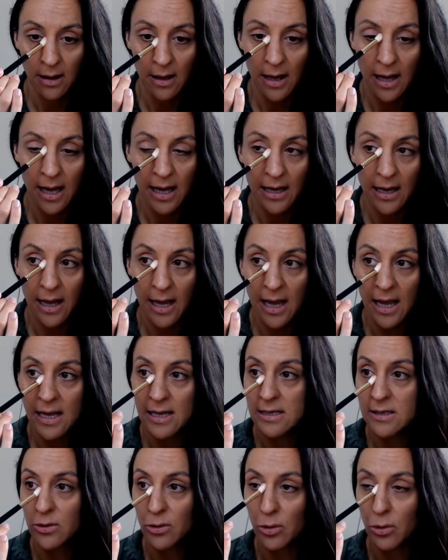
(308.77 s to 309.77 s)
And
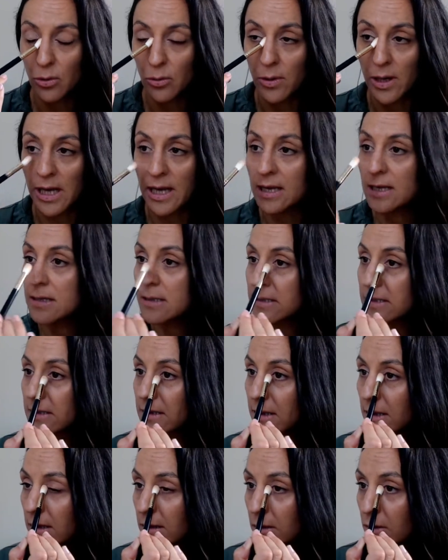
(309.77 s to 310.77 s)
as always,
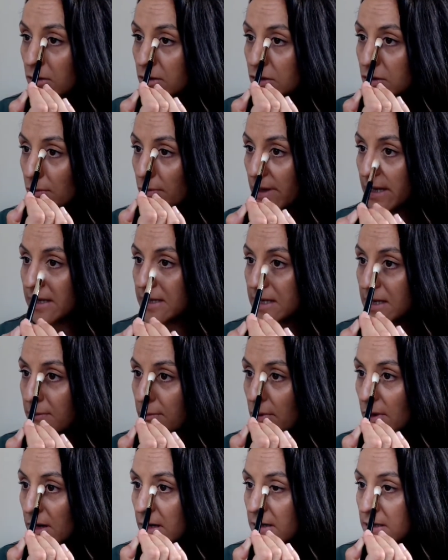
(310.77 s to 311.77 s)
use your blending
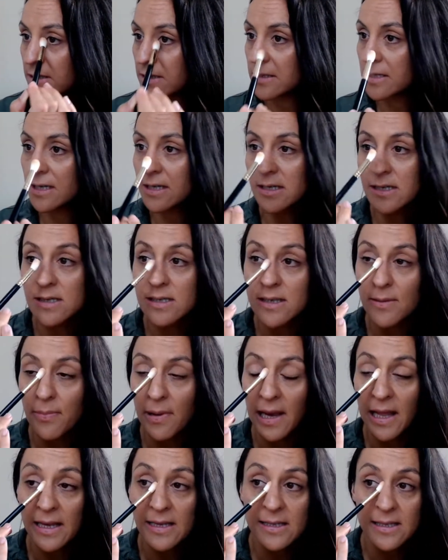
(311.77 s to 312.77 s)
brush just to
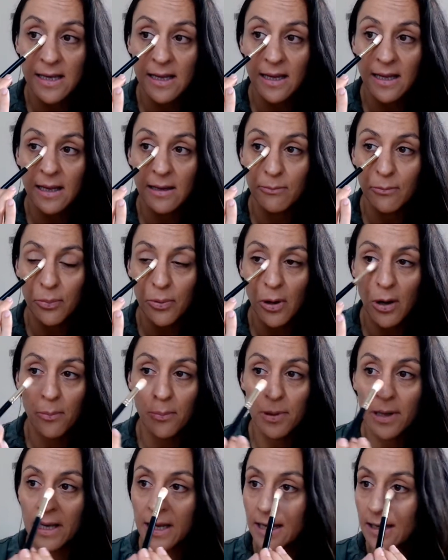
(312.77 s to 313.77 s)
place it in
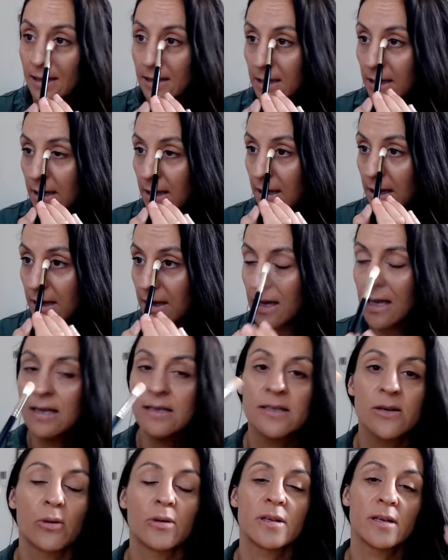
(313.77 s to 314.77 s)
properly and
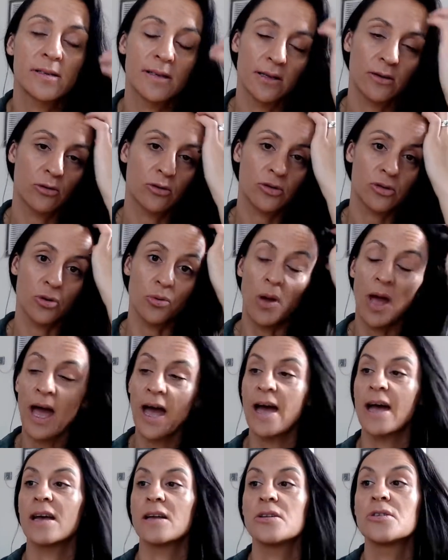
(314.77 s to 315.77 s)
so it doesn't look too
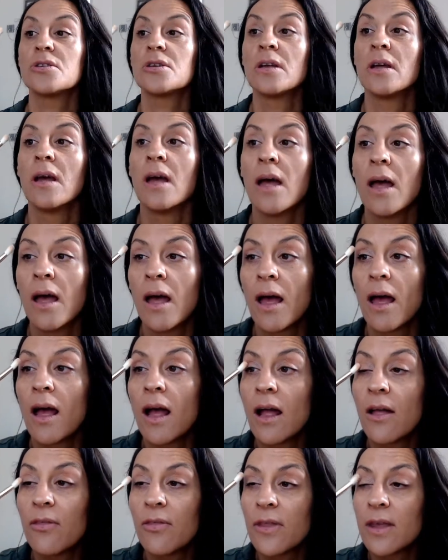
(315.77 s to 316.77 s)
harsh.
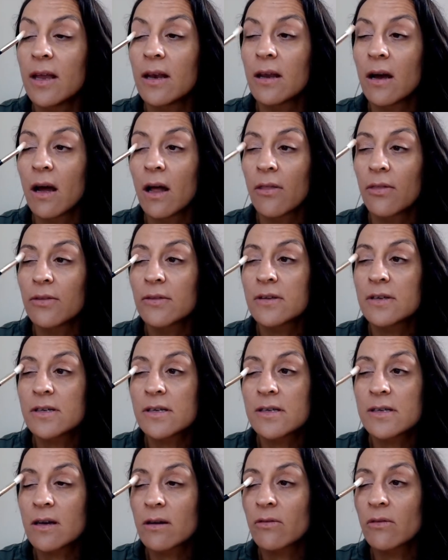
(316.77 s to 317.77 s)
And then
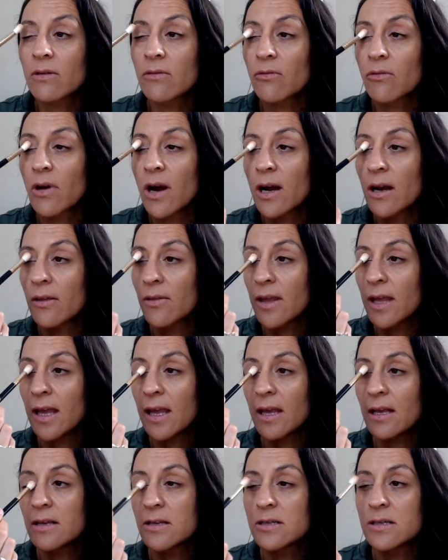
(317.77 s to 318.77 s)
just right on the
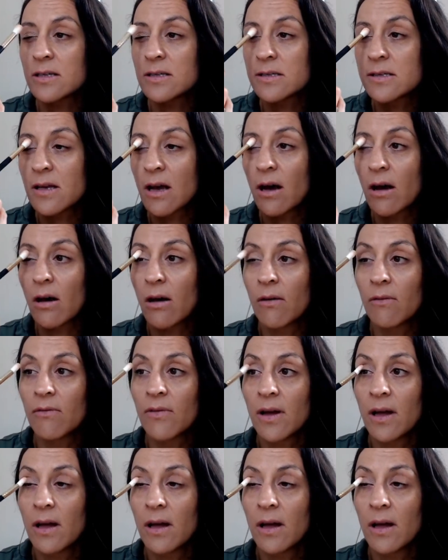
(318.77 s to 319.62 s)
edges of